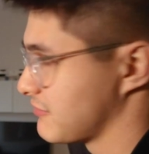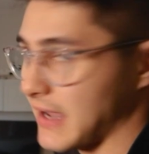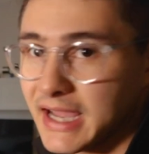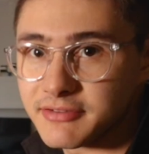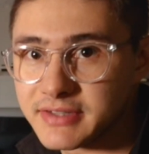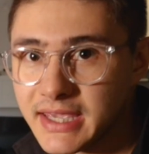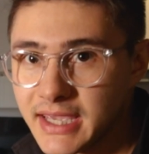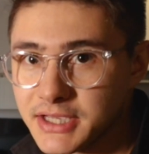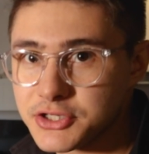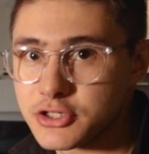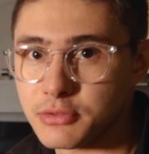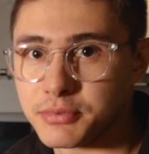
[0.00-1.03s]

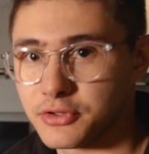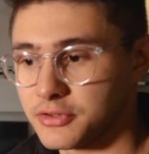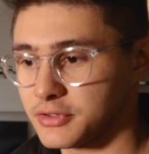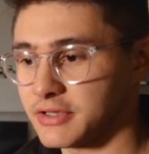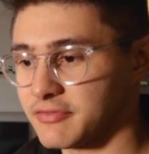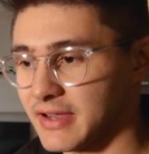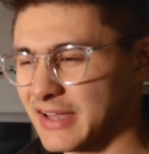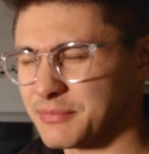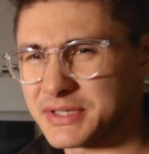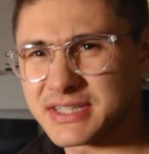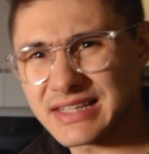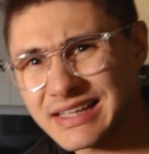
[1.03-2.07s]
5K Super 35,
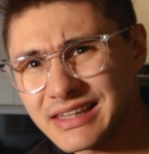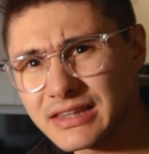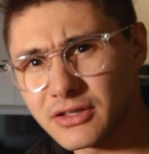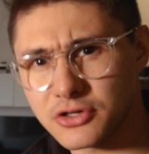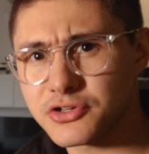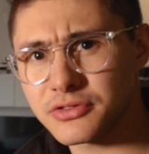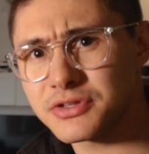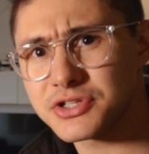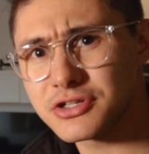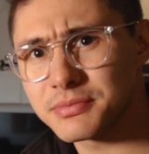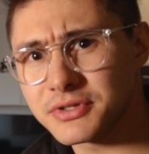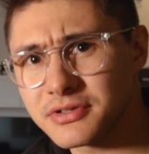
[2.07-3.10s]
but slightly larger than
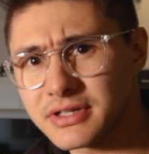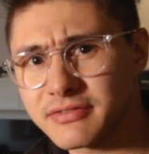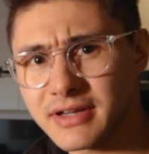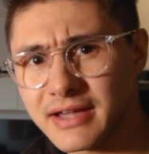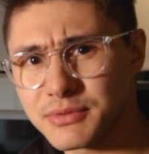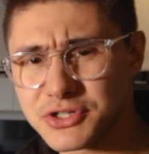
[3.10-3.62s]
Super 35,